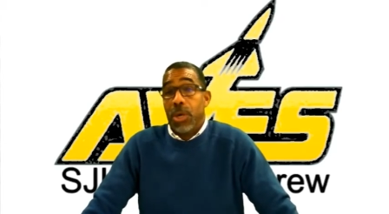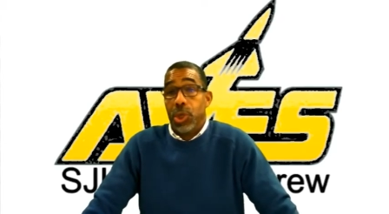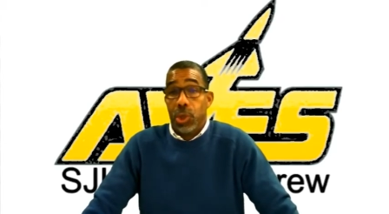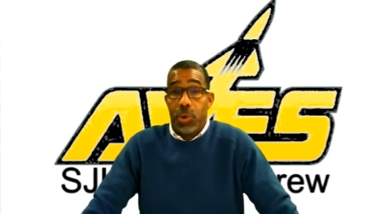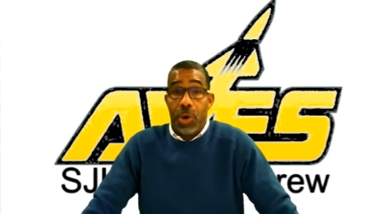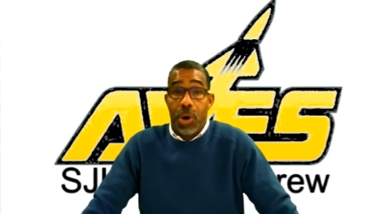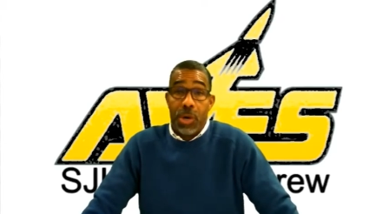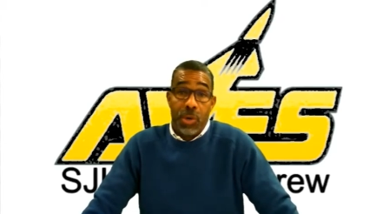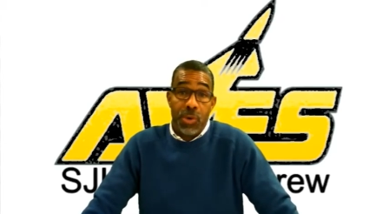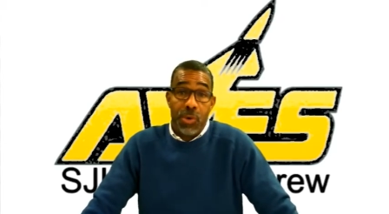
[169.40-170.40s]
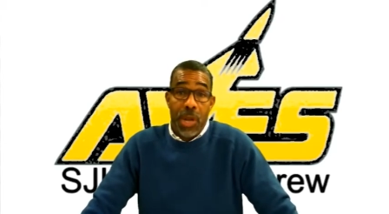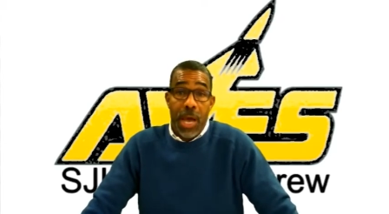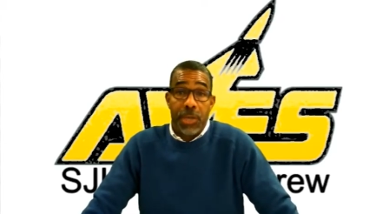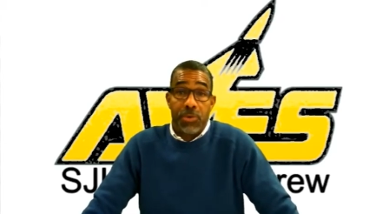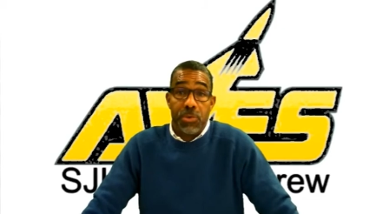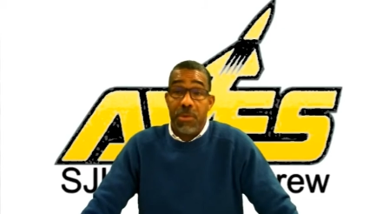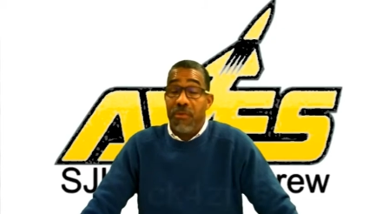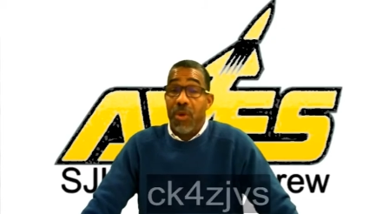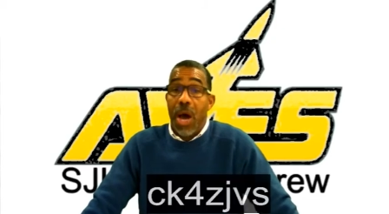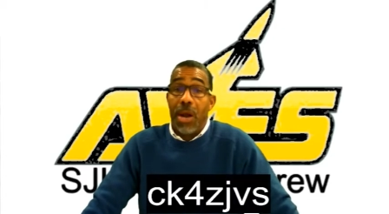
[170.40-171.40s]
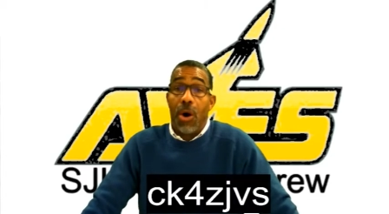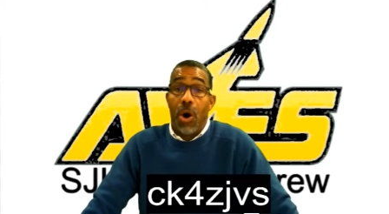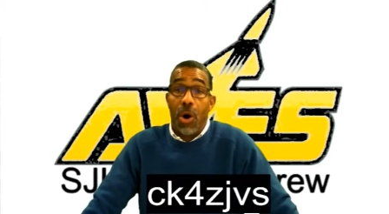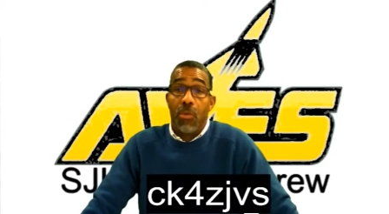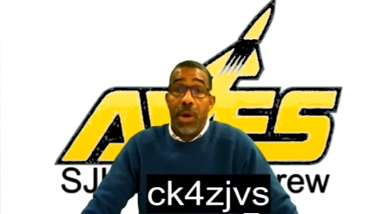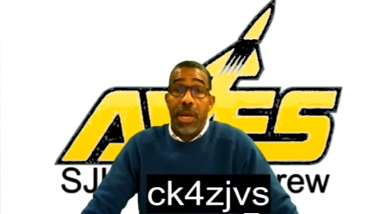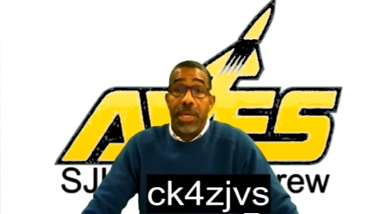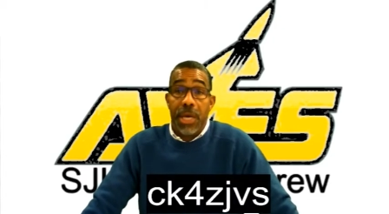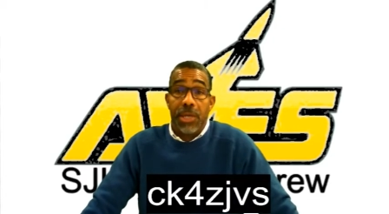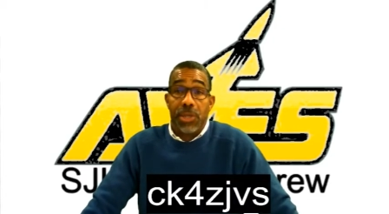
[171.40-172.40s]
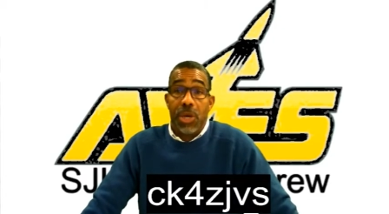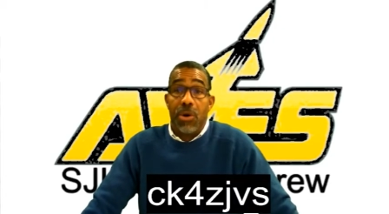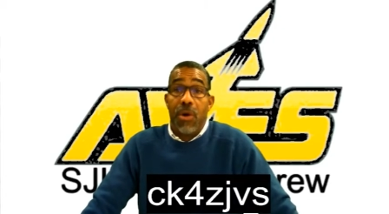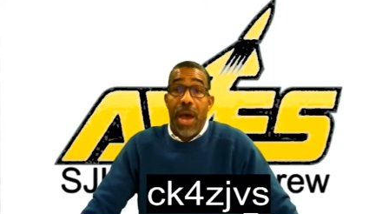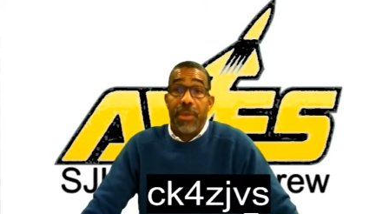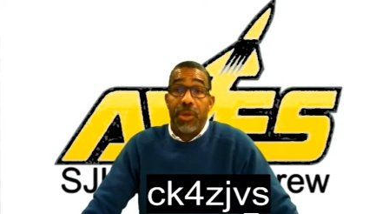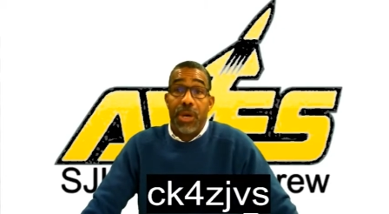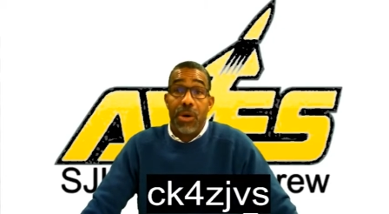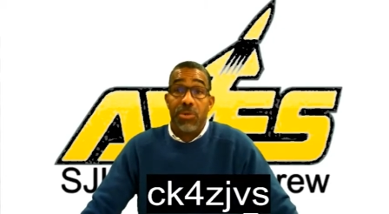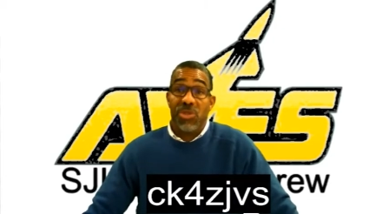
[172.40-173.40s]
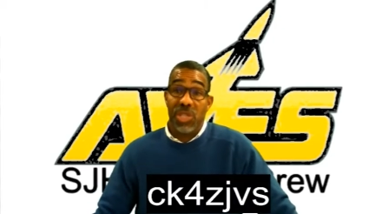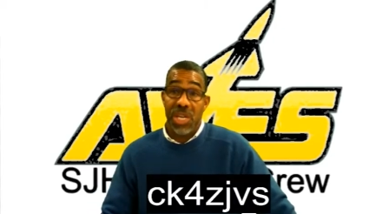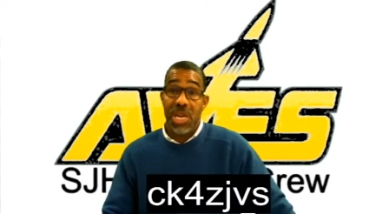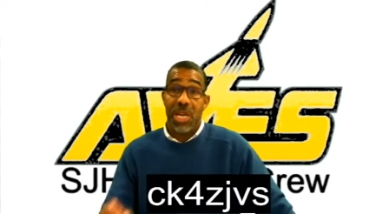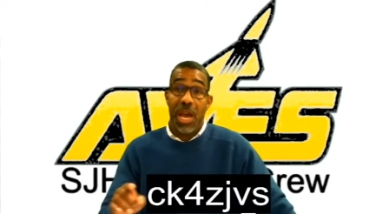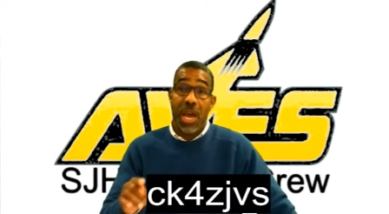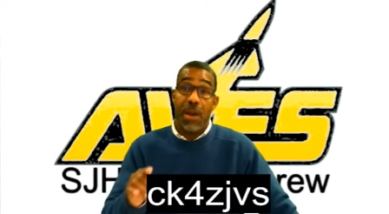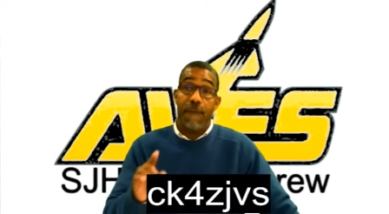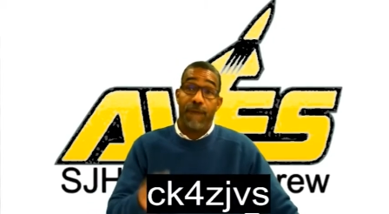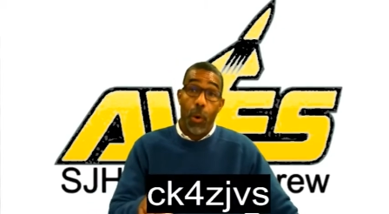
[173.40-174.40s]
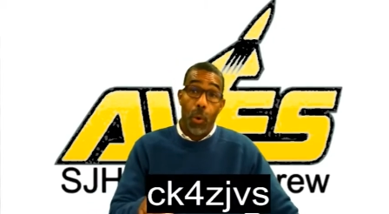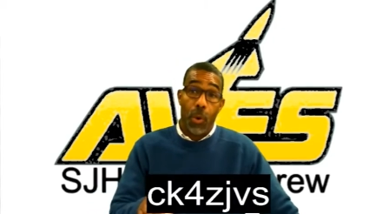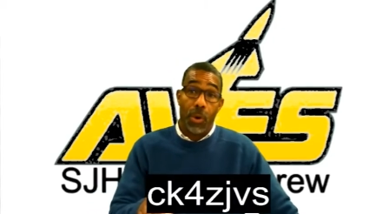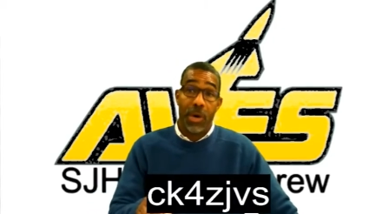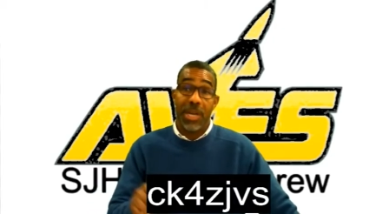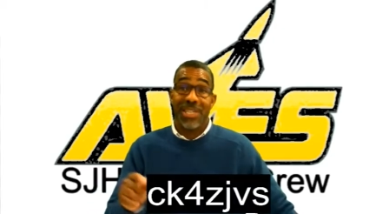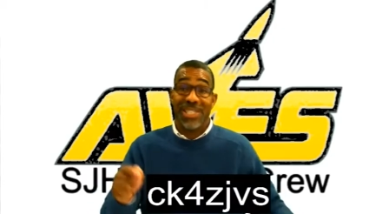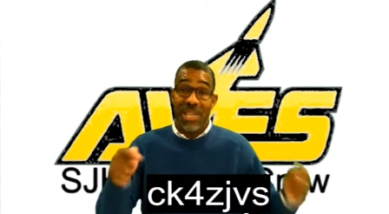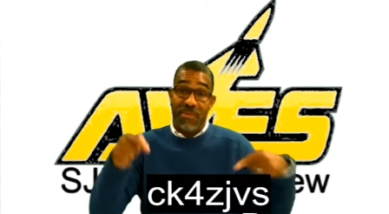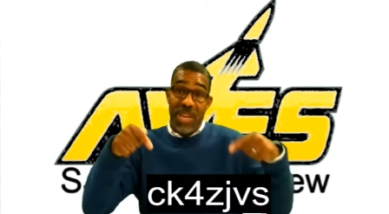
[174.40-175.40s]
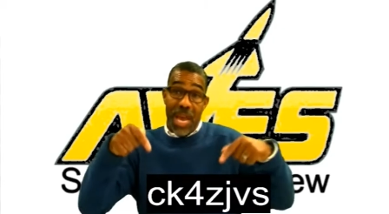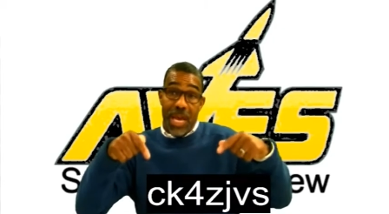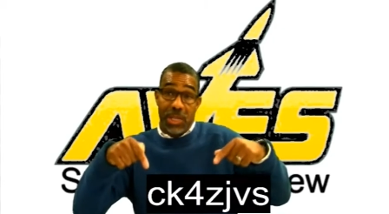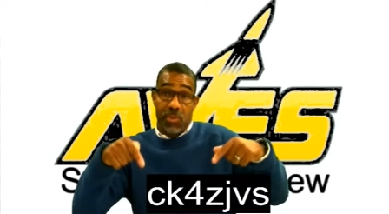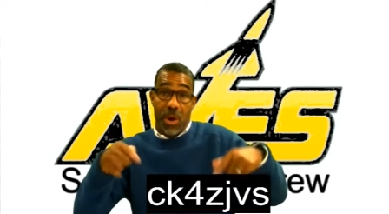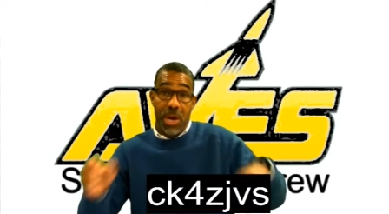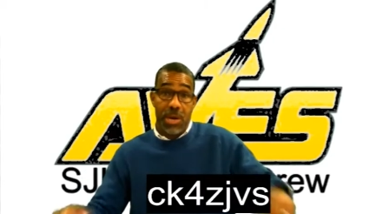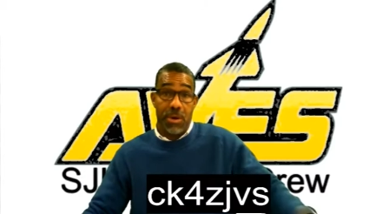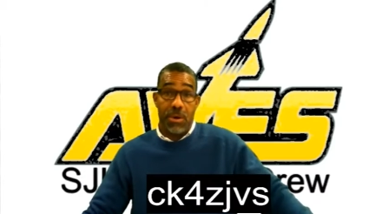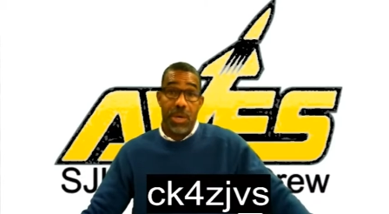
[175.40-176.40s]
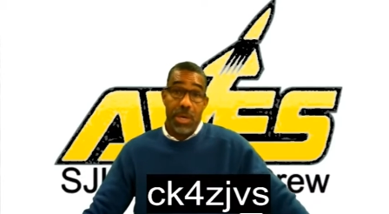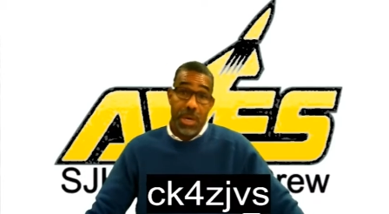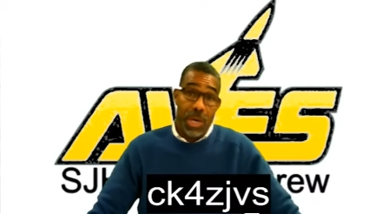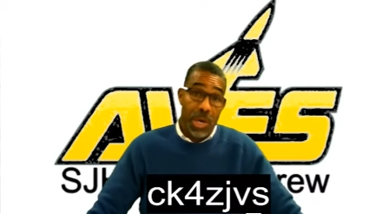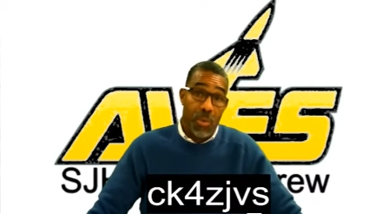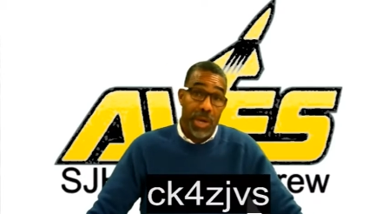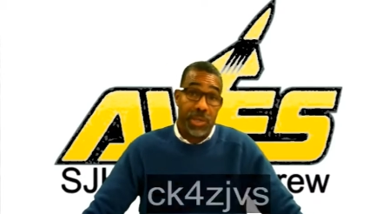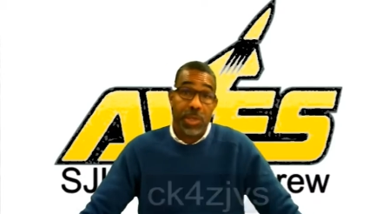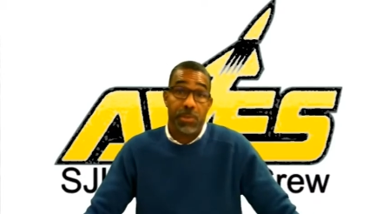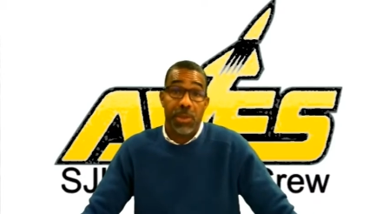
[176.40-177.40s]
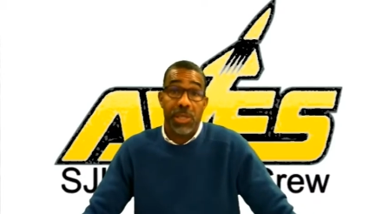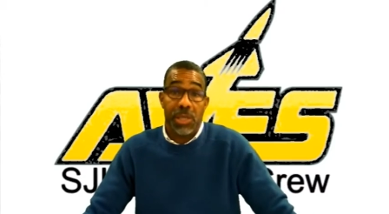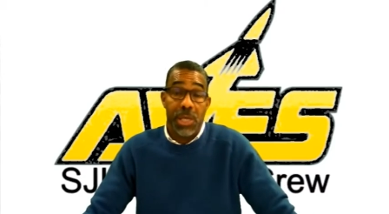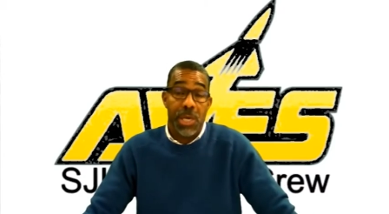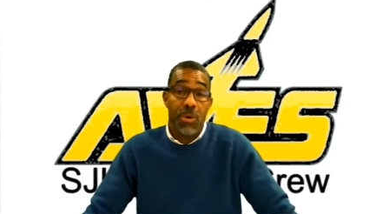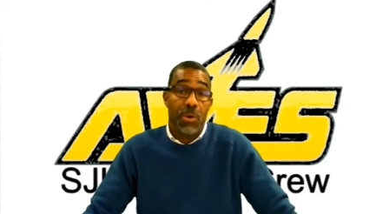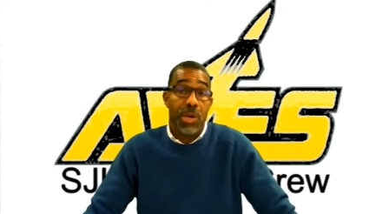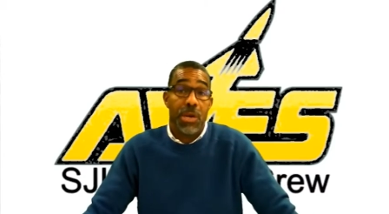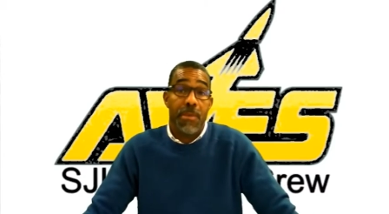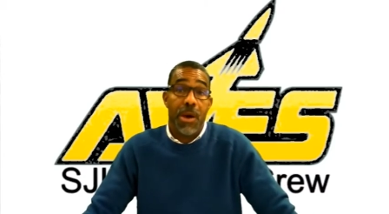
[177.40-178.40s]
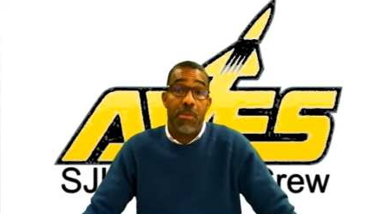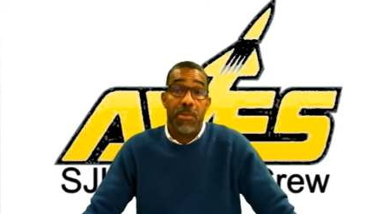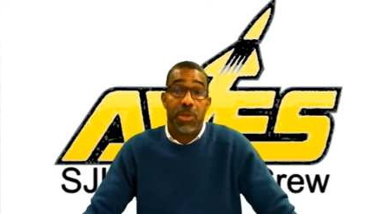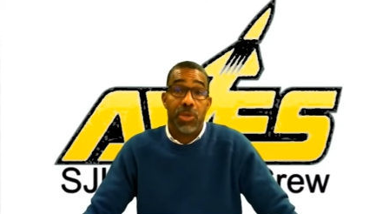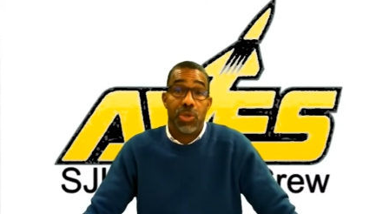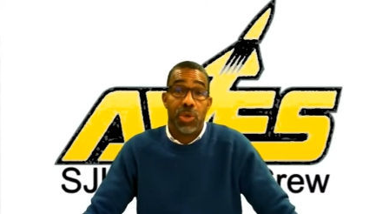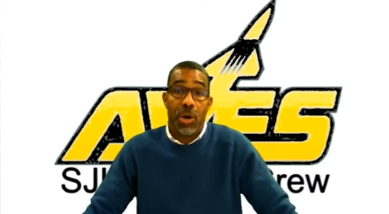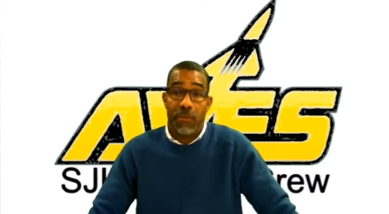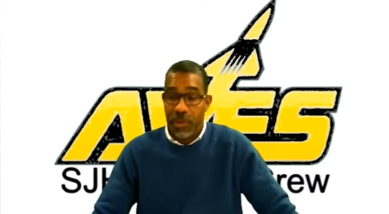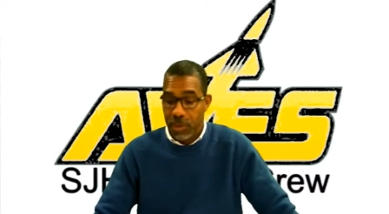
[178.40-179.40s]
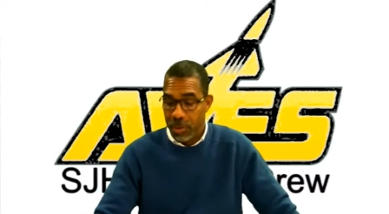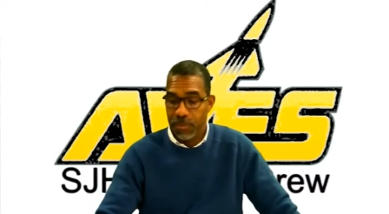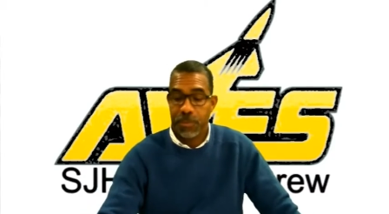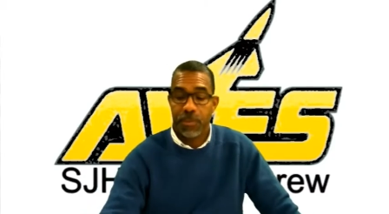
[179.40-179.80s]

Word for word: Join our Google Classroom if you're not already done so at the code ck 4 zvs right here. Any questions, please see or email Mrs. Jarvis.